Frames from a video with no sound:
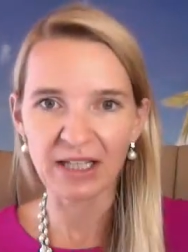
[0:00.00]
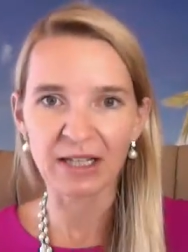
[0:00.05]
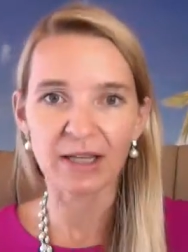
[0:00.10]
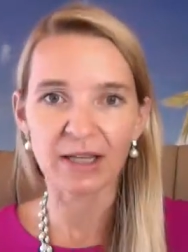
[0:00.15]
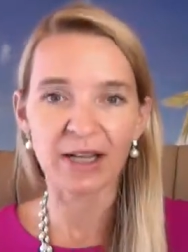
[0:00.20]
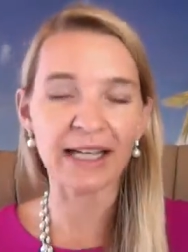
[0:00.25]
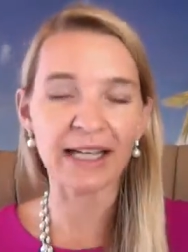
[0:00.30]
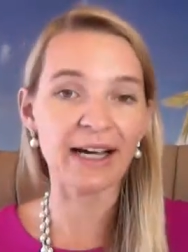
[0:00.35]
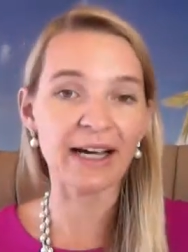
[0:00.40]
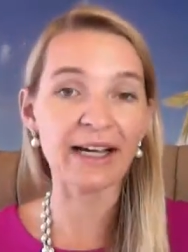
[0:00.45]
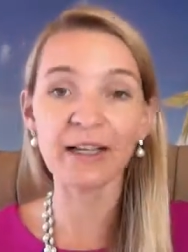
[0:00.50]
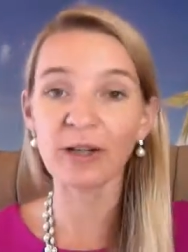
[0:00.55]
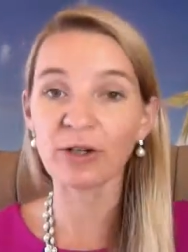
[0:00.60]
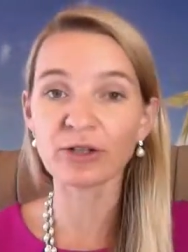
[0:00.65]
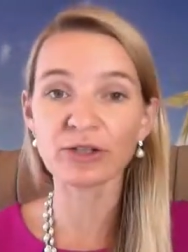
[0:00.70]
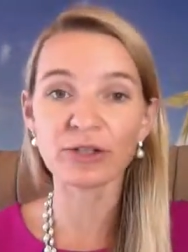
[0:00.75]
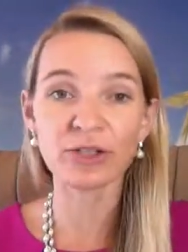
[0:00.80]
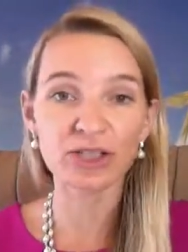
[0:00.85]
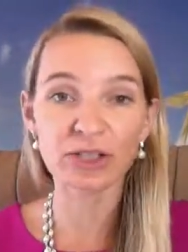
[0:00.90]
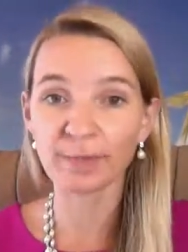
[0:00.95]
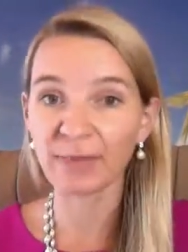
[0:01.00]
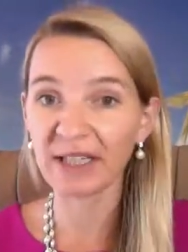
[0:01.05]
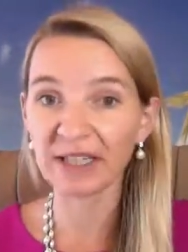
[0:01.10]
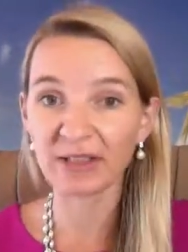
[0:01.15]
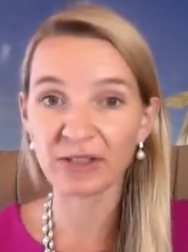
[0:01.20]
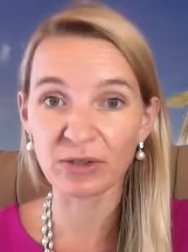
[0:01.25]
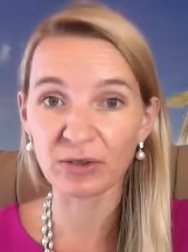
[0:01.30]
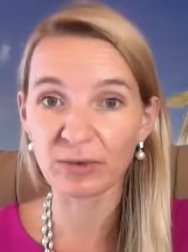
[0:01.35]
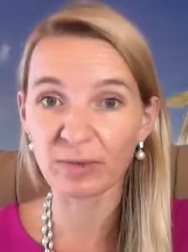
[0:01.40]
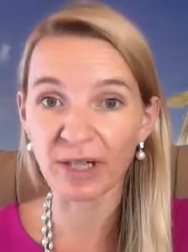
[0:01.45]
And I also speak
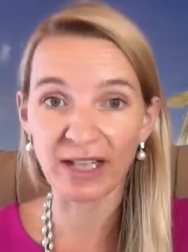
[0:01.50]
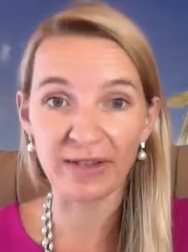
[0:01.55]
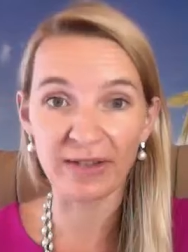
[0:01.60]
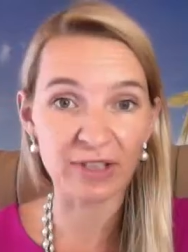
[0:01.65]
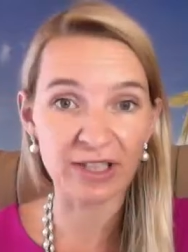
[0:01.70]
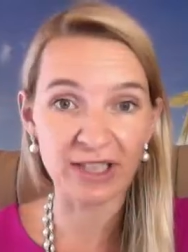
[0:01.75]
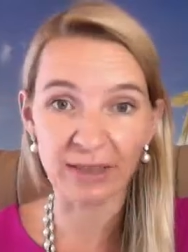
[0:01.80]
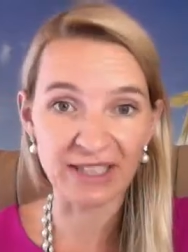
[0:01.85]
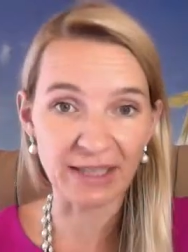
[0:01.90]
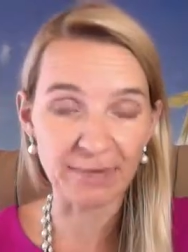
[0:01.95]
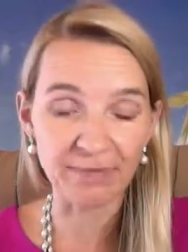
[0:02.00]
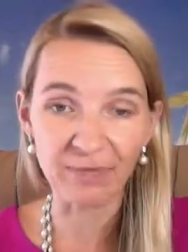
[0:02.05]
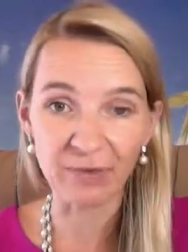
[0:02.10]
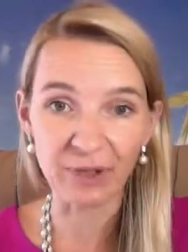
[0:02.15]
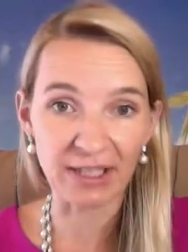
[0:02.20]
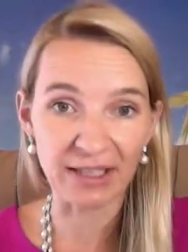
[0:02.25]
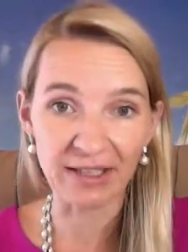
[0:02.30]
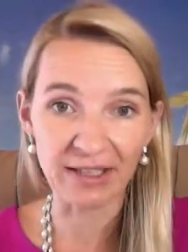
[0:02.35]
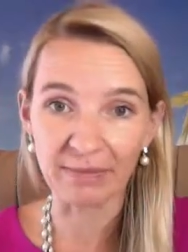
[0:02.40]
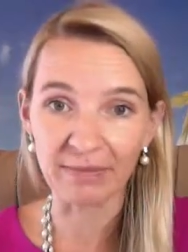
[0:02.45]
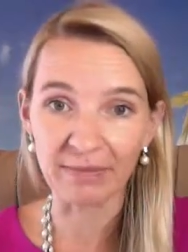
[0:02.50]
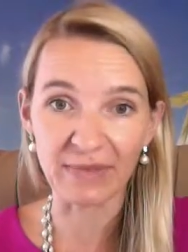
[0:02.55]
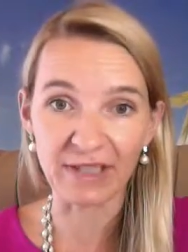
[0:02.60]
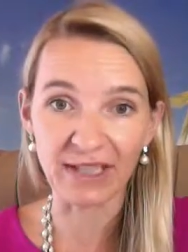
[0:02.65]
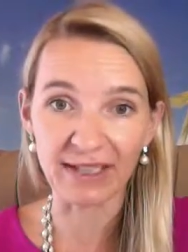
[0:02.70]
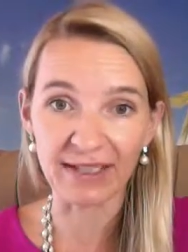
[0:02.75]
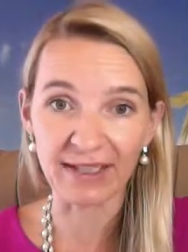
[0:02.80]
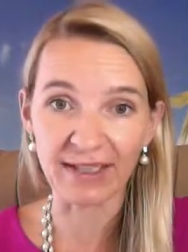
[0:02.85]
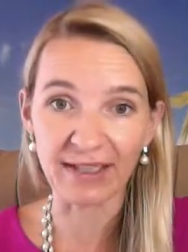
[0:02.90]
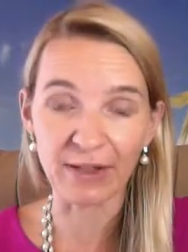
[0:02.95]
to whatever comes up for him.
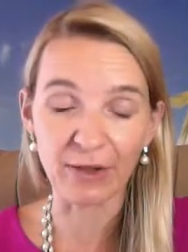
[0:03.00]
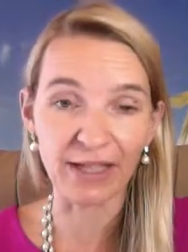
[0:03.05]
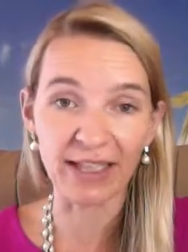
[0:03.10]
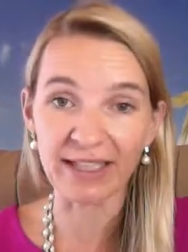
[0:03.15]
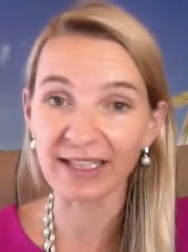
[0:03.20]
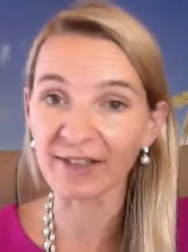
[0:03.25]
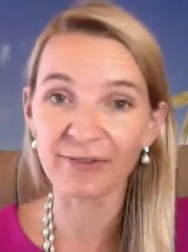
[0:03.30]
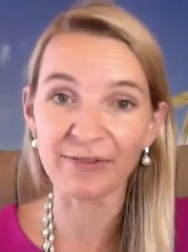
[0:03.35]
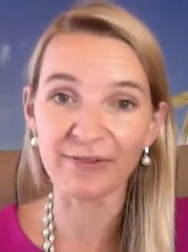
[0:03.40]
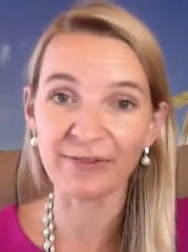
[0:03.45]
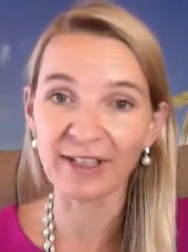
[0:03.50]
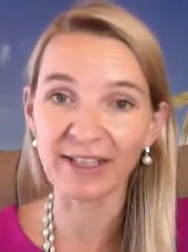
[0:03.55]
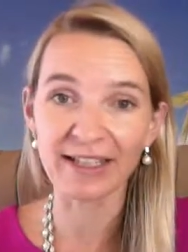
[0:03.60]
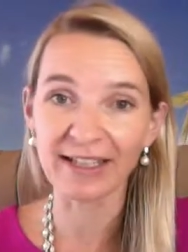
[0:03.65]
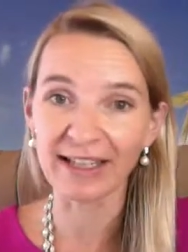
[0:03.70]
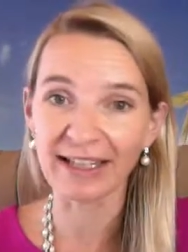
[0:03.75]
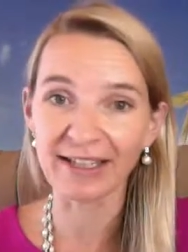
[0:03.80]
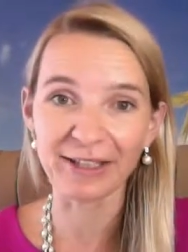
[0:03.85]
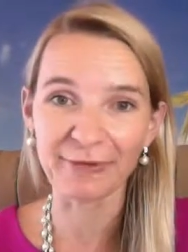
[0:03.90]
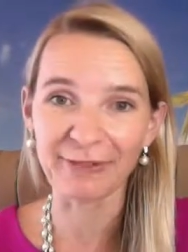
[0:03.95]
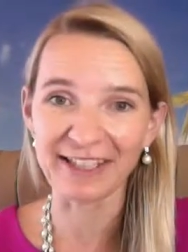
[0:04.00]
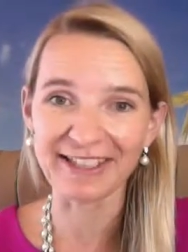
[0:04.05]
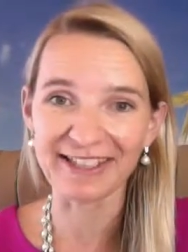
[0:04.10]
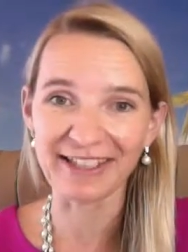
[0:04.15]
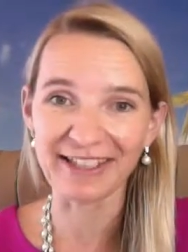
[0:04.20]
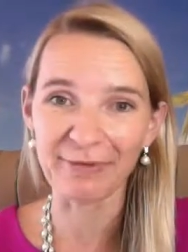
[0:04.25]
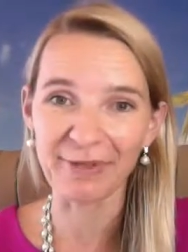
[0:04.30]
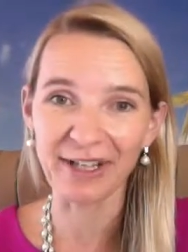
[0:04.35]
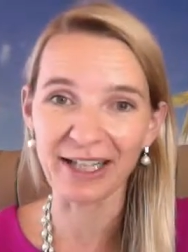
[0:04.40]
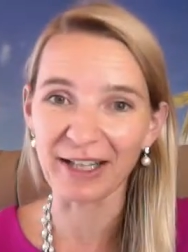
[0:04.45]
Like I, I can feel it anyways.
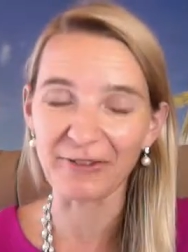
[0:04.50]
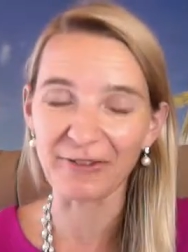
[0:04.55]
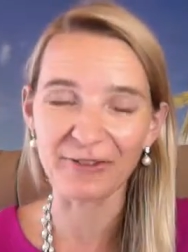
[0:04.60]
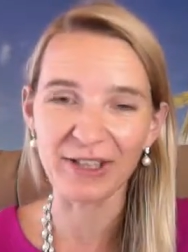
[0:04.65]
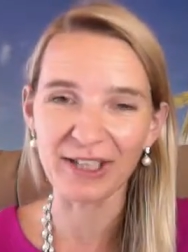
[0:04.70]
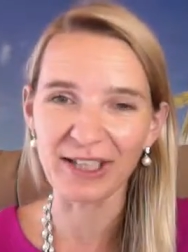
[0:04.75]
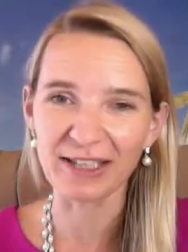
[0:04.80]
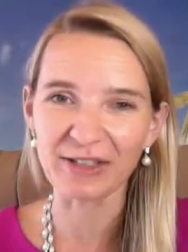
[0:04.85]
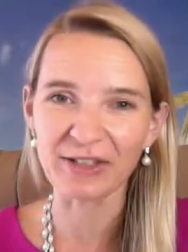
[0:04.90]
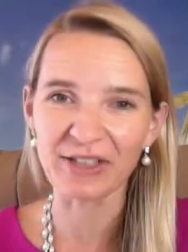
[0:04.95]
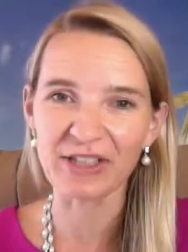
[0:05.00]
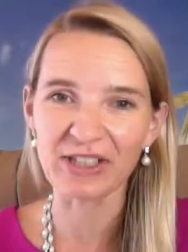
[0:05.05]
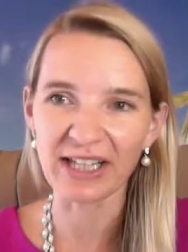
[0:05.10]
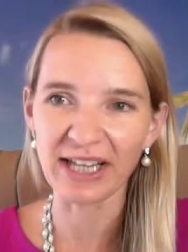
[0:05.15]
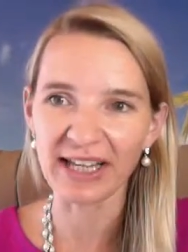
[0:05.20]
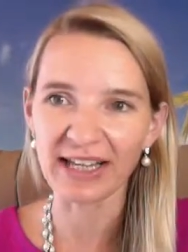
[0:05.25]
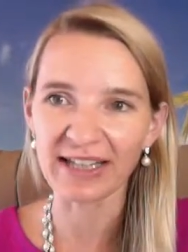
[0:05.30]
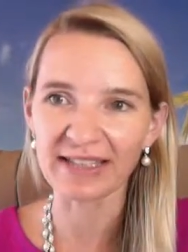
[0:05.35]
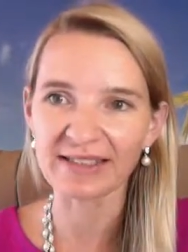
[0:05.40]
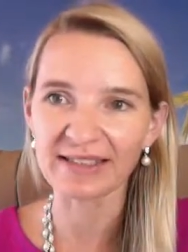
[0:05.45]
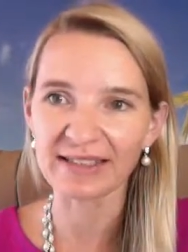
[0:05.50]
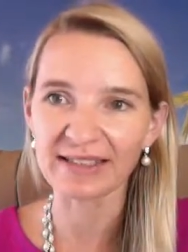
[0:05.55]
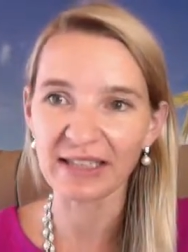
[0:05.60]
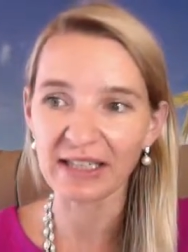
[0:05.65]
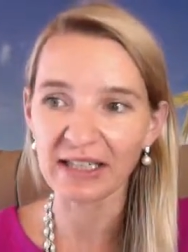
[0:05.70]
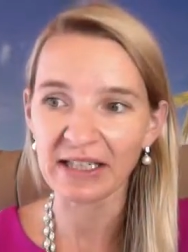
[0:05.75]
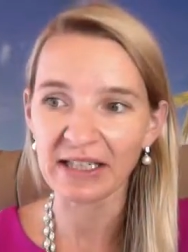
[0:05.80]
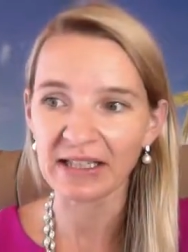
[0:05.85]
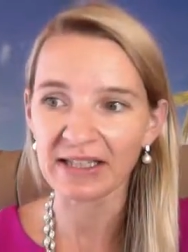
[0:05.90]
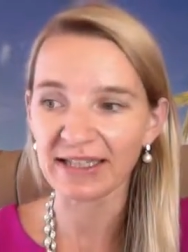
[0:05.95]
I'm like, I feel like today's,
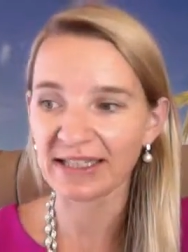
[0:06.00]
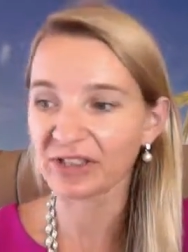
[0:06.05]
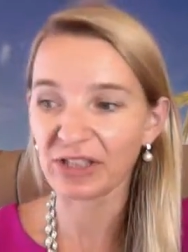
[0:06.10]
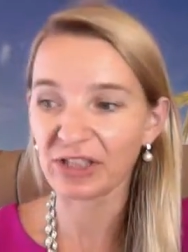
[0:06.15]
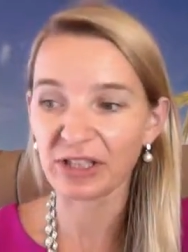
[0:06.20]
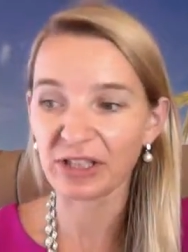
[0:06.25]
yesterday he